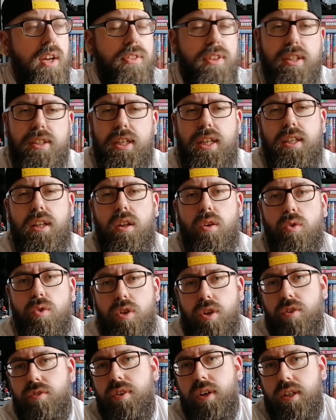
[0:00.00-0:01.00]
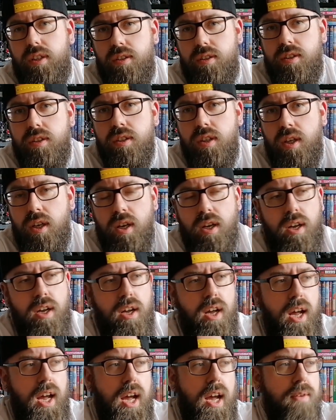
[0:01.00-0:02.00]
things like the Lord of the Rings,
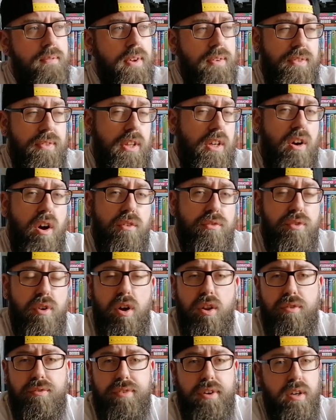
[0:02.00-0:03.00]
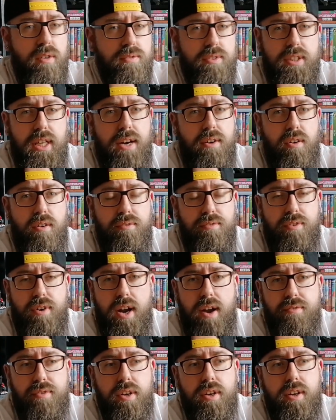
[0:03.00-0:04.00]
even the Godfather films, they're on
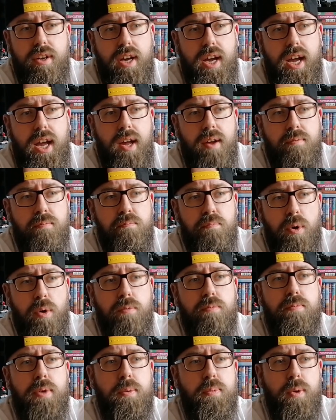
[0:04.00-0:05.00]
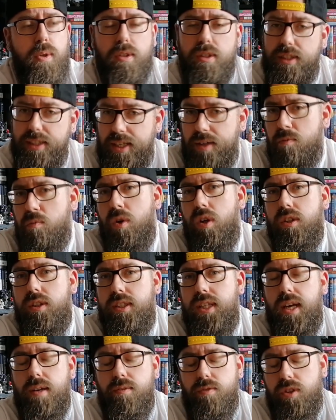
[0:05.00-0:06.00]
forever. But people will sit and
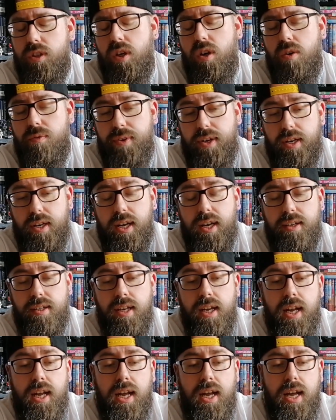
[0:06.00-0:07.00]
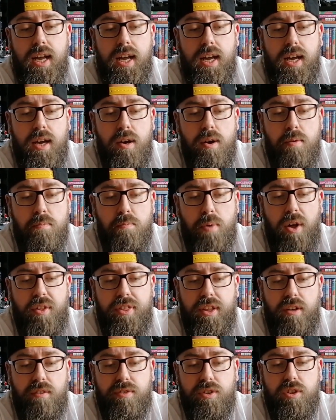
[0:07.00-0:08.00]
watch them. Do you know what I mean? But I
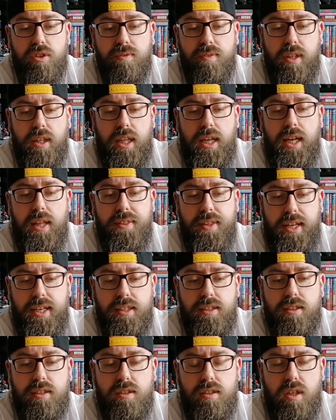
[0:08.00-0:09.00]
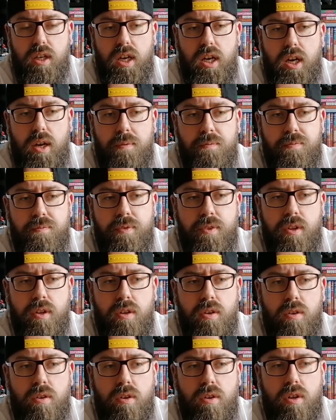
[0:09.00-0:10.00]
think for something like this,
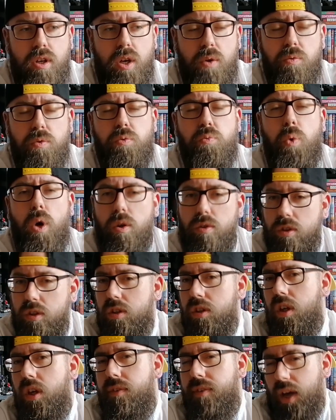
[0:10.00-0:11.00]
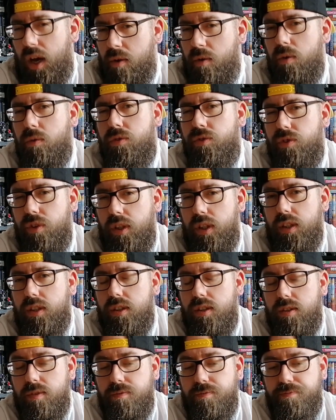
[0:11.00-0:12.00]
it was well deserved how it was
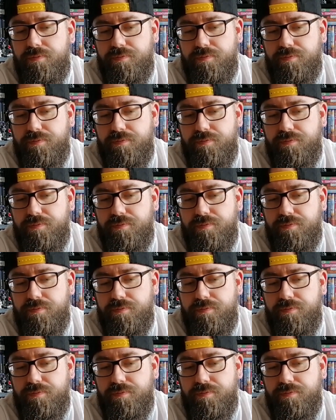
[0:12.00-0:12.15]
released.